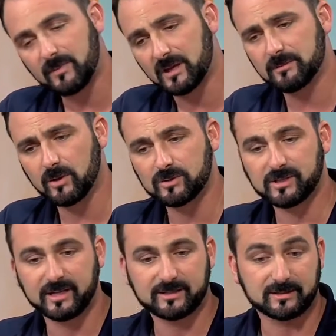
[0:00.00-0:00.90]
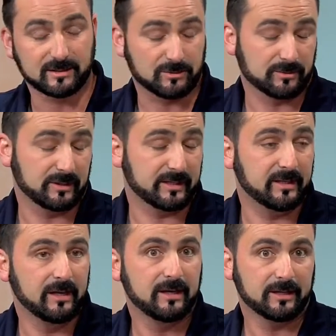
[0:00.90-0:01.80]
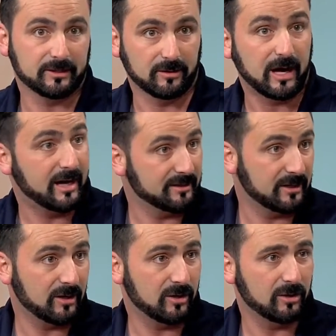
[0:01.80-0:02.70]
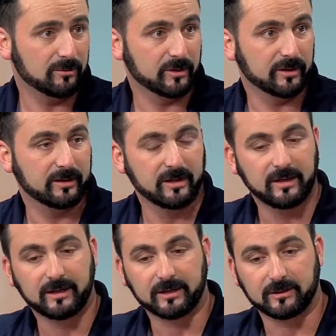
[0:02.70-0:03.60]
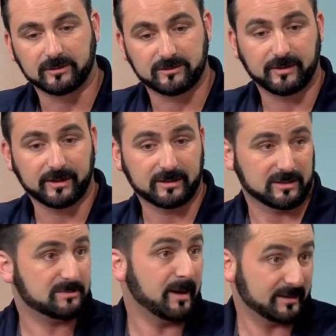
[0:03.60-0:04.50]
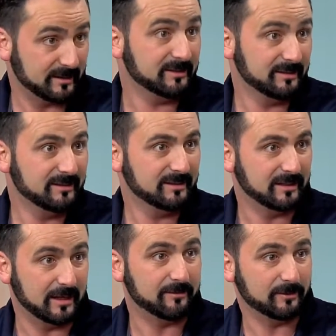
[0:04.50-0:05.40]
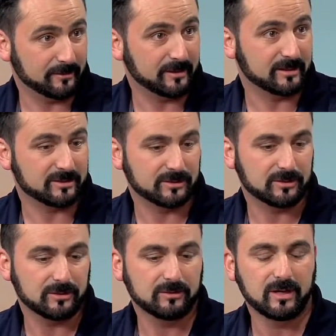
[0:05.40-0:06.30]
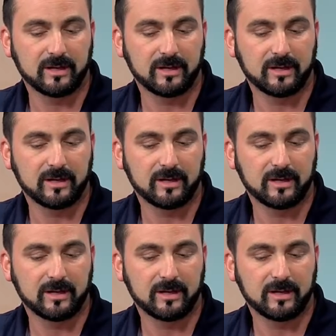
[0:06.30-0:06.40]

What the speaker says: In most cases, it's really, hot in the home or, it's very unexpected and they have other things to do.